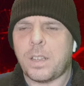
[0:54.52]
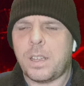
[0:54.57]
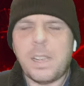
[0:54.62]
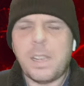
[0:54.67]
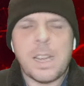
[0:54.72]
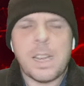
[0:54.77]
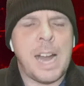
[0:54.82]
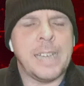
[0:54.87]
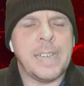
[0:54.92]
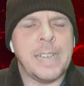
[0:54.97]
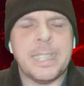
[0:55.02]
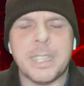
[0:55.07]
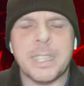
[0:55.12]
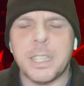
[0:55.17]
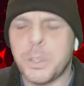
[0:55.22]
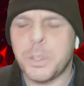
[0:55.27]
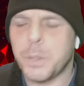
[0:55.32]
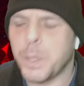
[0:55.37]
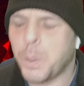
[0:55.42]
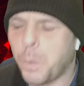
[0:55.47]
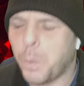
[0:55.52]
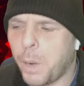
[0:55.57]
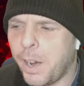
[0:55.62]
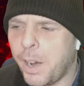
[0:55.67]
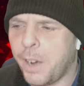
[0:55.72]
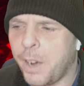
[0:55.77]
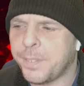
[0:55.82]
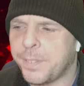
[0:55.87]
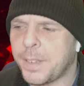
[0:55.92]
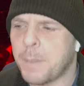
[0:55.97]
I listen to it quite
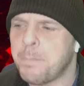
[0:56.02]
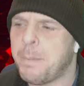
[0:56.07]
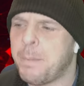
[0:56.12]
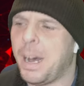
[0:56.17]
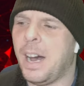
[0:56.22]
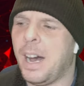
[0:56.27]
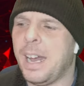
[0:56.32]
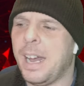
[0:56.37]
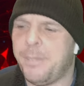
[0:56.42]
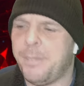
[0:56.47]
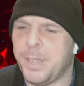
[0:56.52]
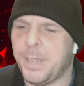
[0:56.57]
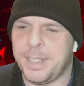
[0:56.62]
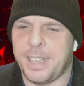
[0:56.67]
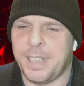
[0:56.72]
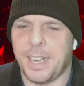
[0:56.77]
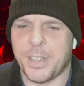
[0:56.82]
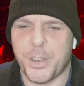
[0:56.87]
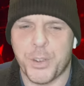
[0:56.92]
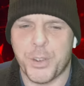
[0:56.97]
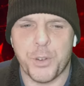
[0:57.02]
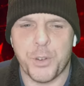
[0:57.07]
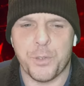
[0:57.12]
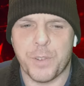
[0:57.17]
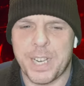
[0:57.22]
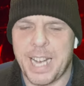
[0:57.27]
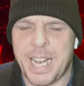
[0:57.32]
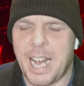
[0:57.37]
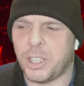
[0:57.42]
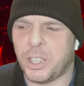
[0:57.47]
often, but I haven't done a new
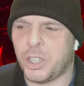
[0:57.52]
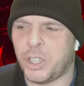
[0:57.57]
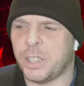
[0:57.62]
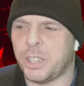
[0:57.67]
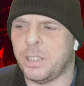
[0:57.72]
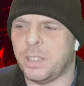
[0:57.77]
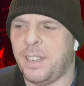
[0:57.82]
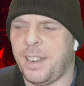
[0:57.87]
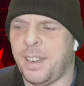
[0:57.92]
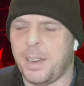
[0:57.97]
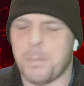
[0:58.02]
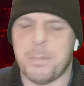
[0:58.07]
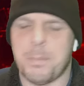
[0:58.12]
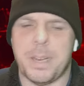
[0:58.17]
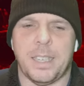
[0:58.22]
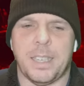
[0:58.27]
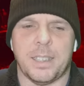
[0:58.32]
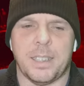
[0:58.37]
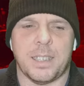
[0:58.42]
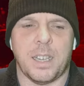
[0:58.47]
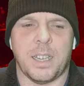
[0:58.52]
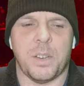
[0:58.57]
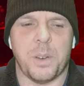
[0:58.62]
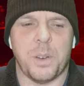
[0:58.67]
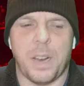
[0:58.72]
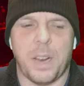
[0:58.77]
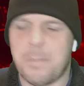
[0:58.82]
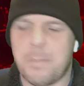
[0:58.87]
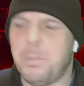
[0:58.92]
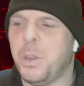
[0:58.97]
reaction in a minute. So
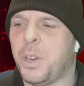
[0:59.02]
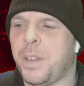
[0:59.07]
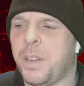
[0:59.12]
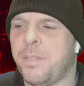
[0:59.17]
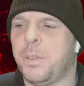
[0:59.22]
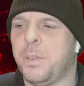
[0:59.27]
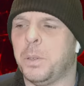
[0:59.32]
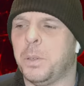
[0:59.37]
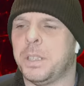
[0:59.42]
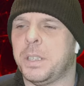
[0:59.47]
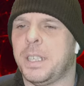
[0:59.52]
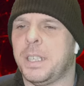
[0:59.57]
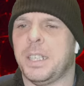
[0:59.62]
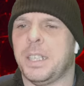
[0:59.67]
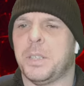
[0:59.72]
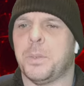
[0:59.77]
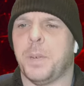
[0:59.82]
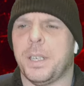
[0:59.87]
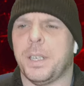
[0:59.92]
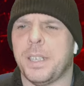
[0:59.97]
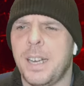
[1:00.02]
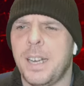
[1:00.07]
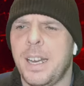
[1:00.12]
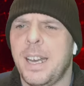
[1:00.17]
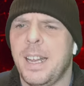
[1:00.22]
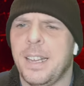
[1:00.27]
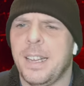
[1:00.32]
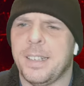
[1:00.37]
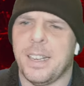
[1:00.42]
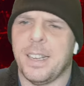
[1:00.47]
I'm looking forward to this one.
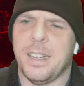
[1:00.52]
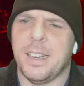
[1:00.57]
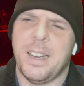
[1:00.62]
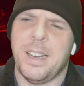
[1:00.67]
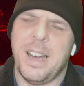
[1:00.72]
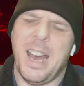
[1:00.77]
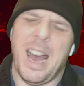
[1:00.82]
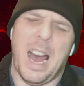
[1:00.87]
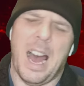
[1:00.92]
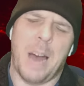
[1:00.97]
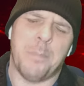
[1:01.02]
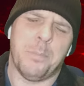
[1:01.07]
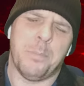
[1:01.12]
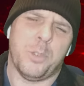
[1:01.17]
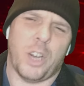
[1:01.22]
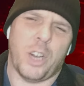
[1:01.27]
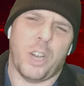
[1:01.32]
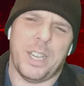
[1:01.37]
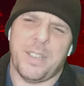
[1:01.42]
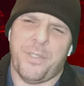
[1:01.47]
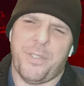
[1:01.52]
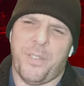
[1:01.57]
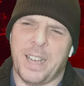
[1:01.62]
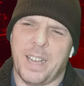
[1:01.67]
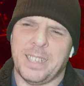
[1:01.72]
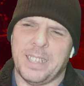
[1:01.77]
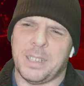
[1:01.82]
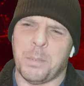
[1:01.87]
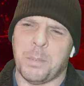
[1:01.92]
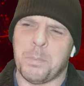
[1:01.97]
That I'm trying to
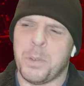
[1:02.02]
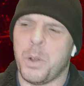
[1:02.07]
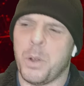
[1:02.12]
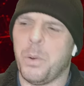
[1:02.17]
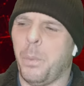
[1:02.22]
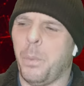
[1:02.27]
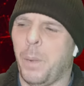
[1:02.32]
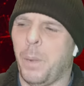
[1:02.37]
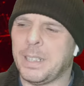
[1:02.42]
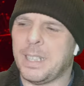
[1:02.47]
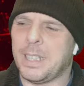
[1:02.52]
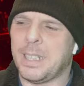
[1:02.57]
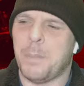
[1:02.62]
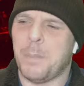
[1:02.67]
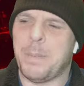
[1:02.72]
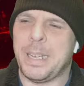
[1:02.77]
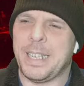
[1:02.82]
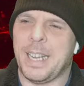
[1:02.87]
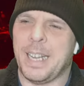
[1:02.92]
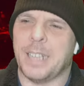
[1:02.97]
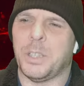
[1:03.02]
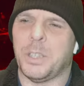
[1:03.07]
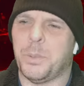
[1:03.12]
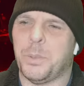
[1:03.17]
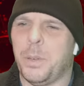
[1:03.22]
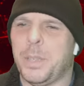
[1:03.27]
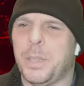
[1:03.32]
find some newer ones that have been done as well.